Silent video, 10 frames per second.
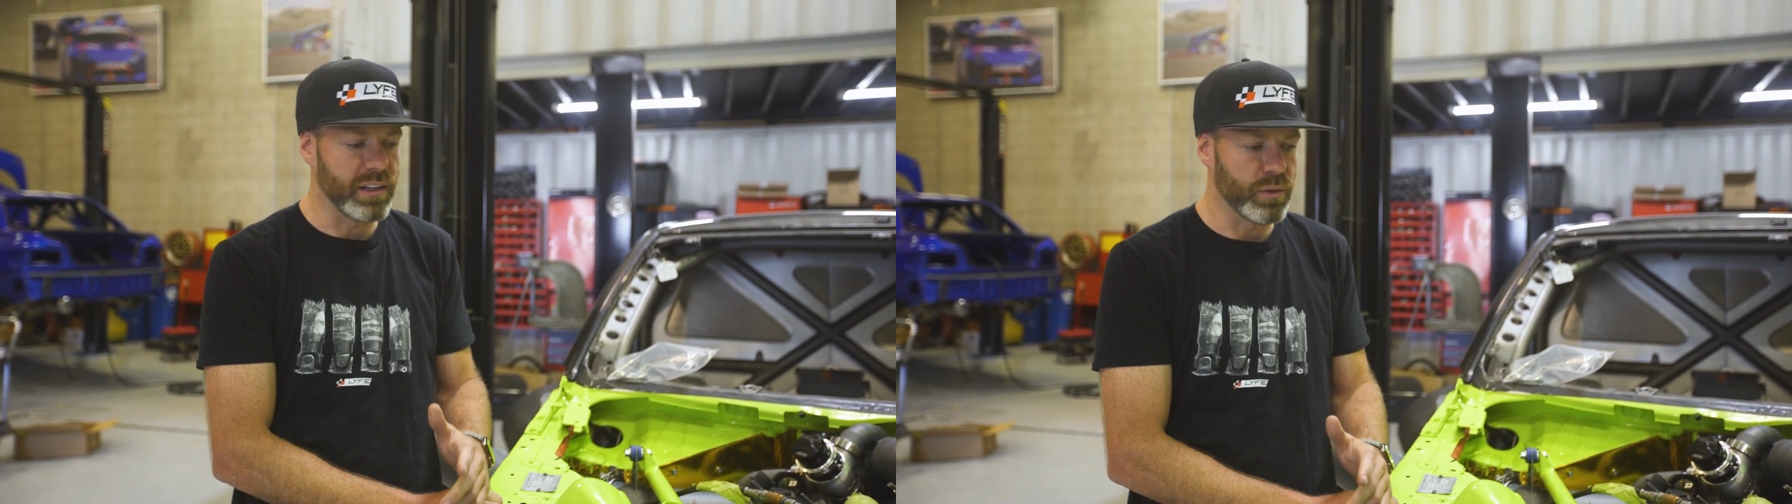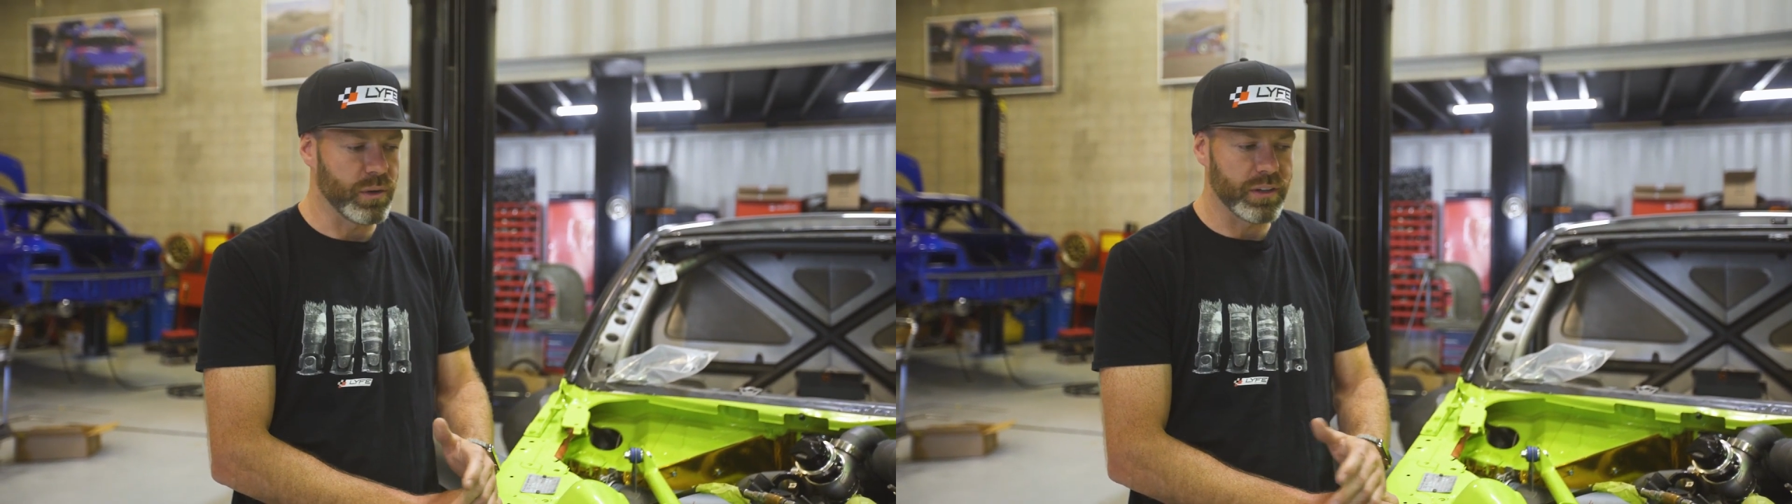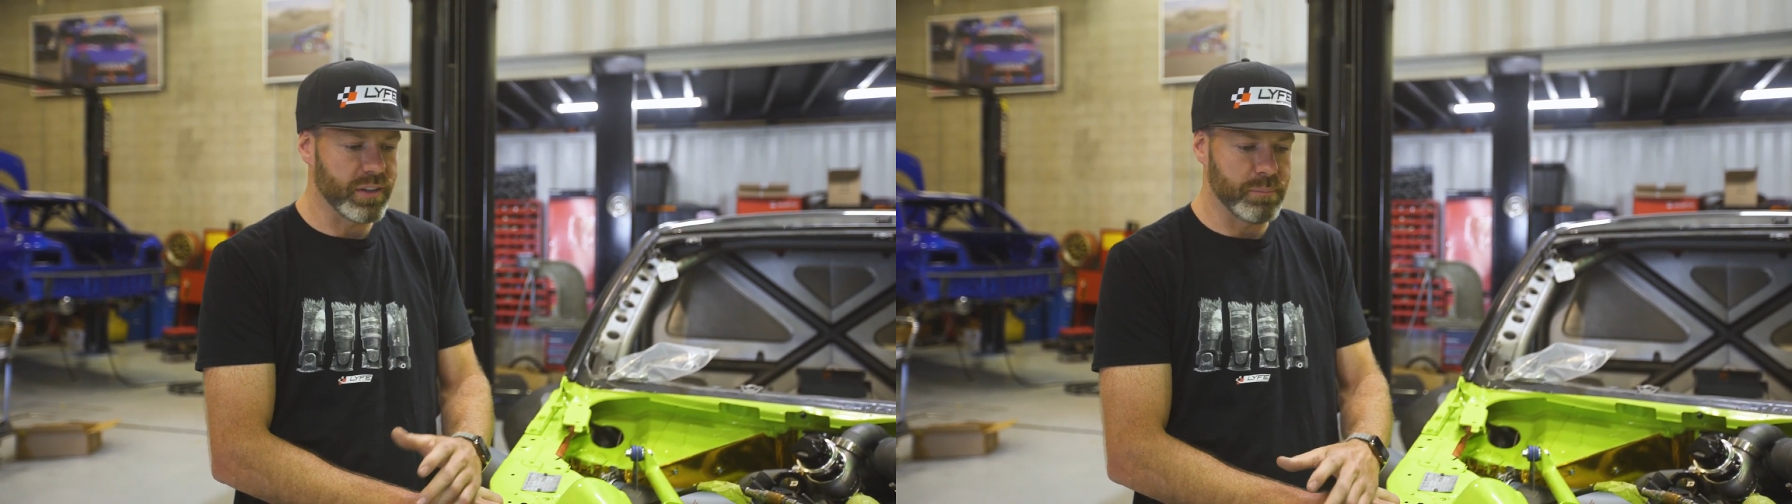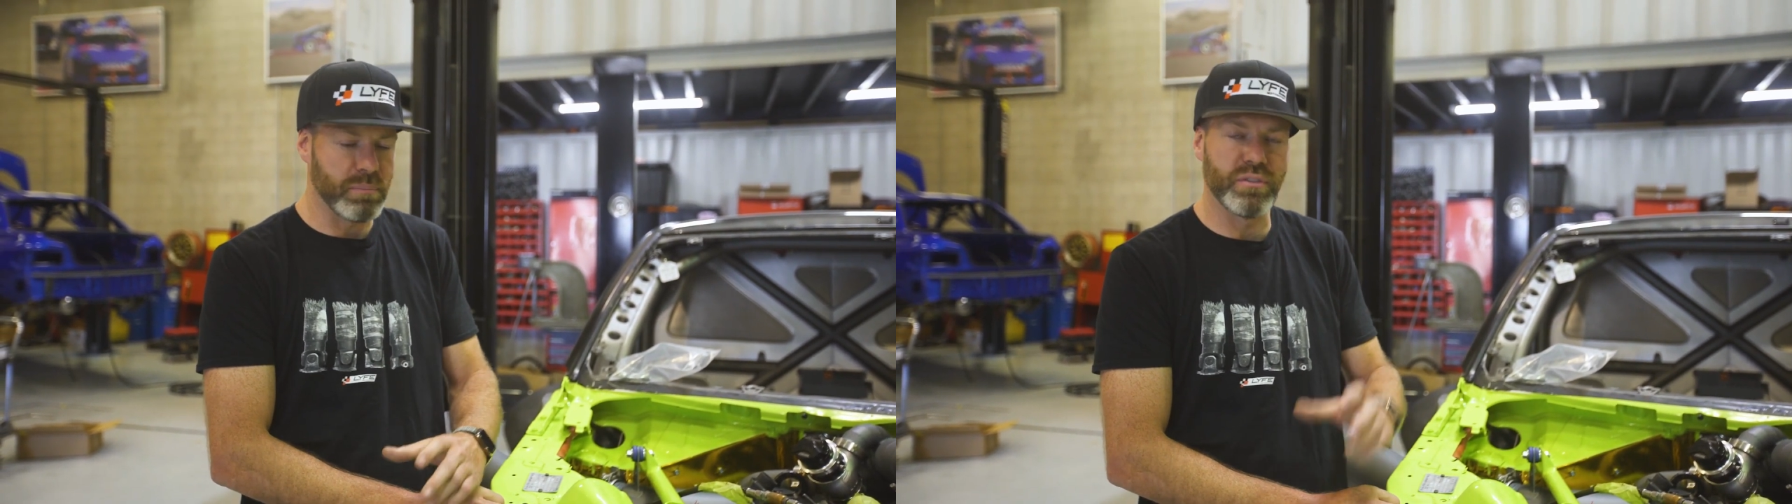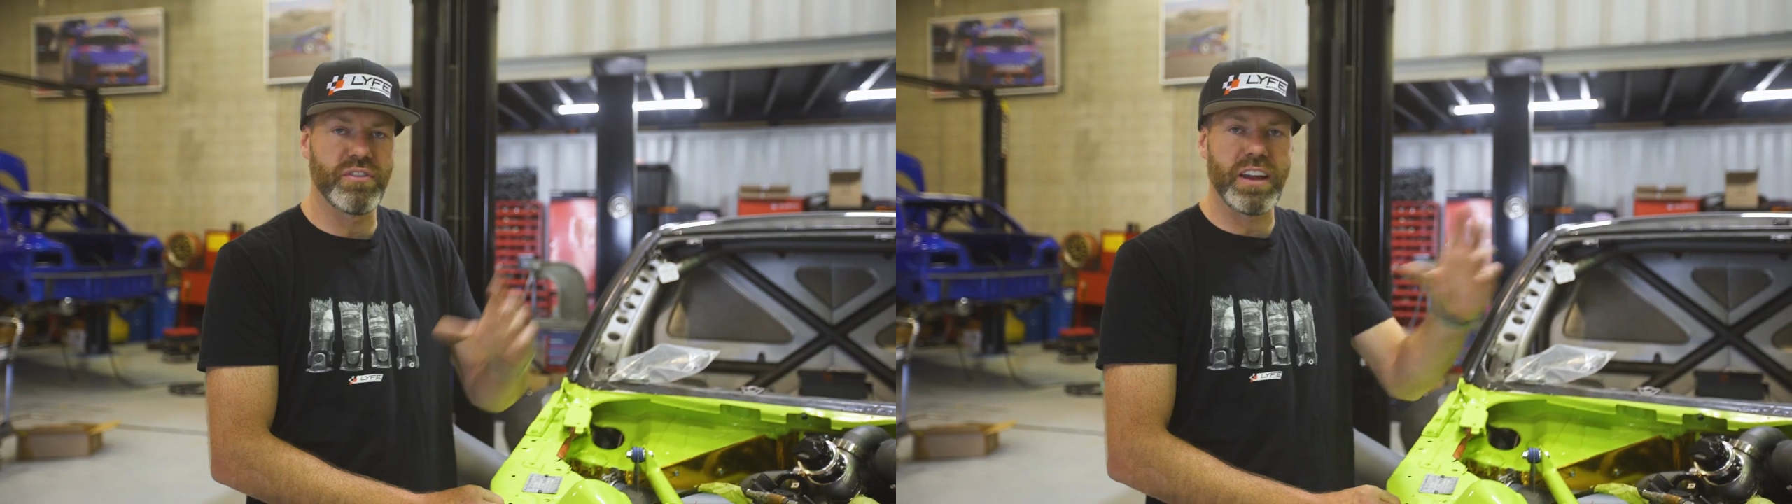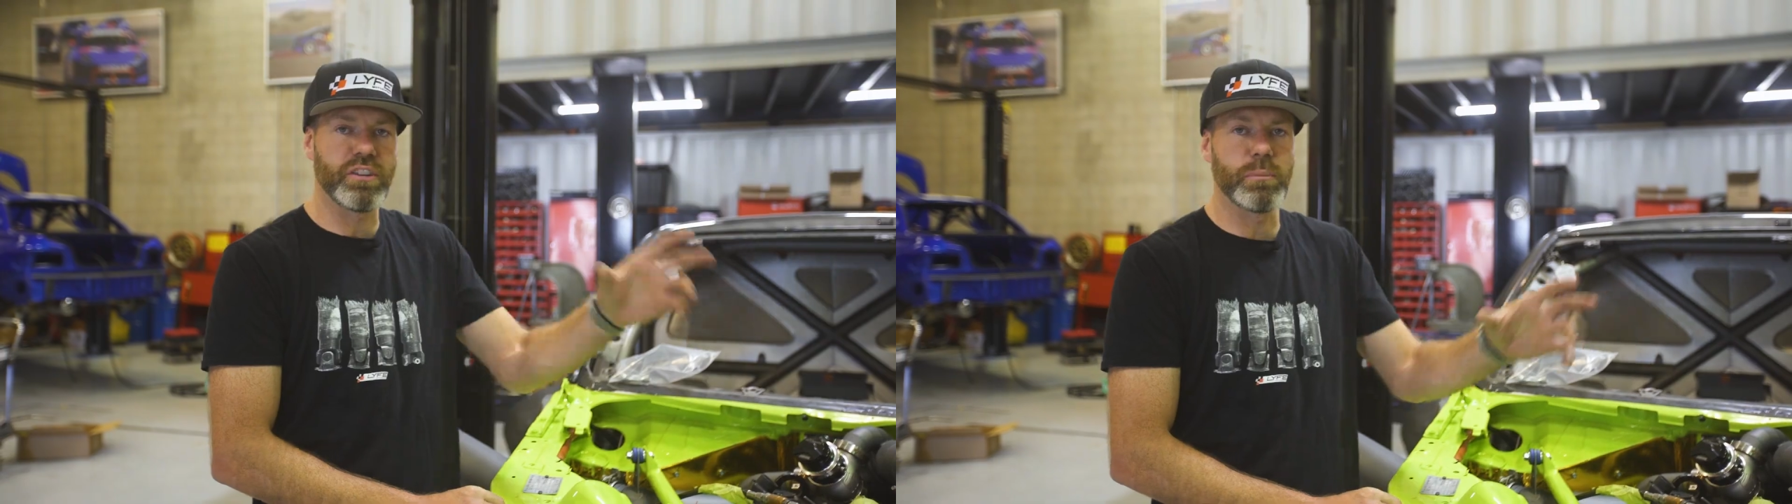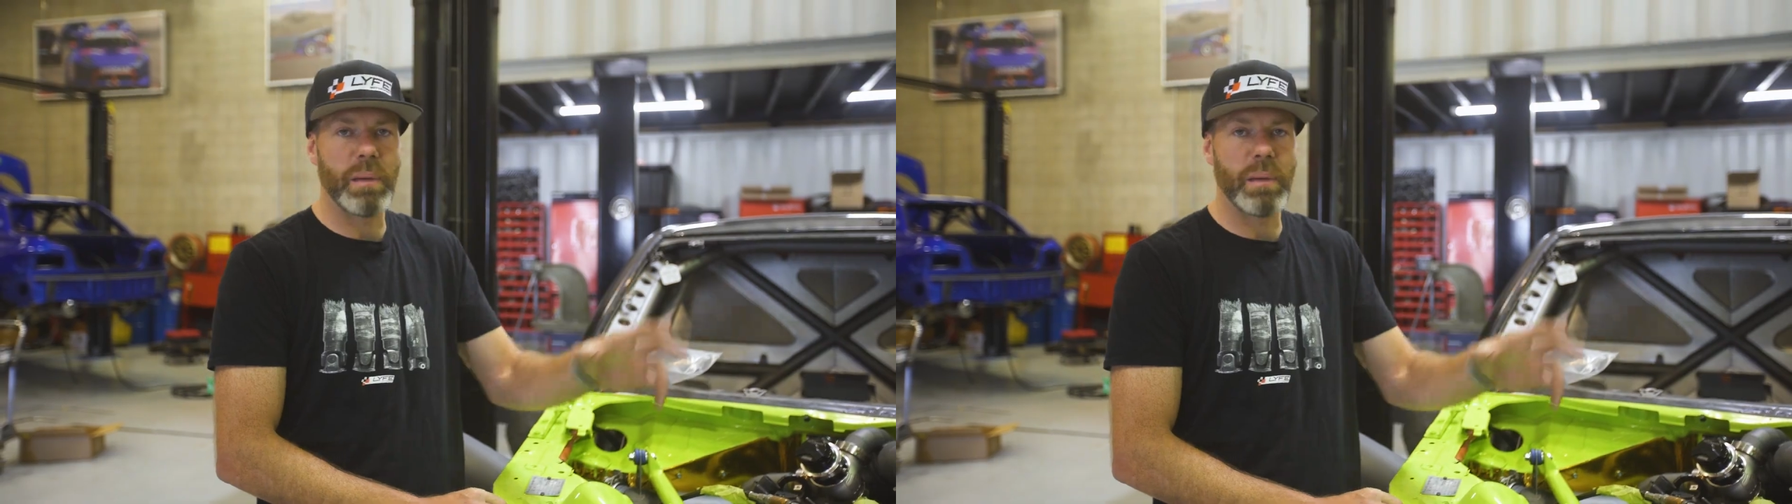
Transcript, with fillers: In order to perfect your